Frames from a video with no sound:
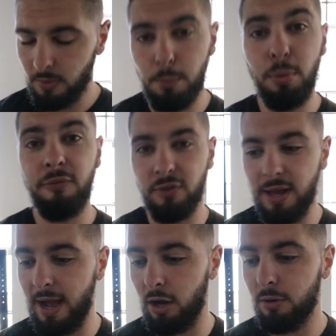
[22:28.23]
But for
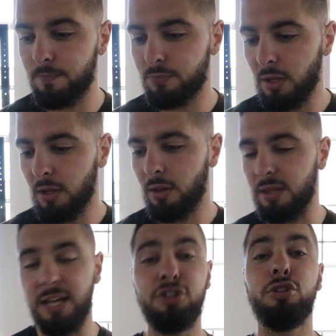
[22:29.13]
now,
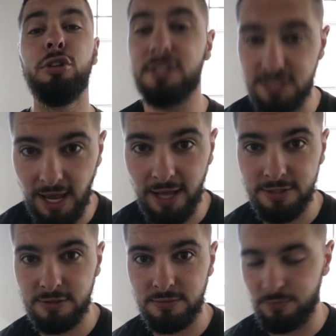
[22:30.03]
the answer is
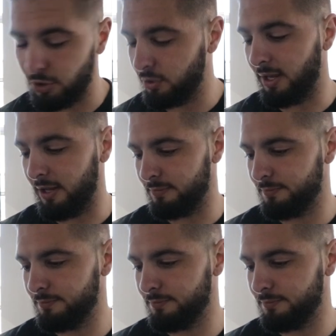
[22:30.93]
yes, you can.